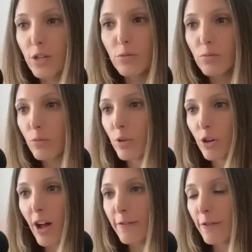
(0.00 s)
you you're
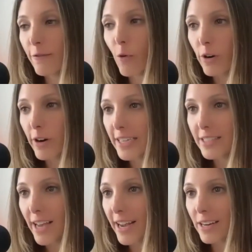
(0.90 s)
not in for
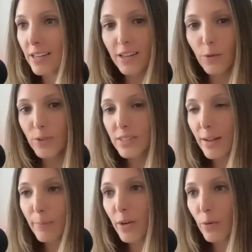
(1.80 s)
anxiety, like when
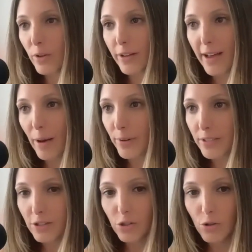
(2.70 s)
something really
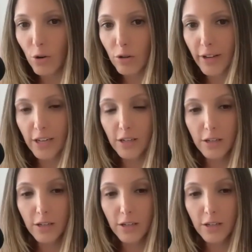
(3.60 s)
happens, you go to like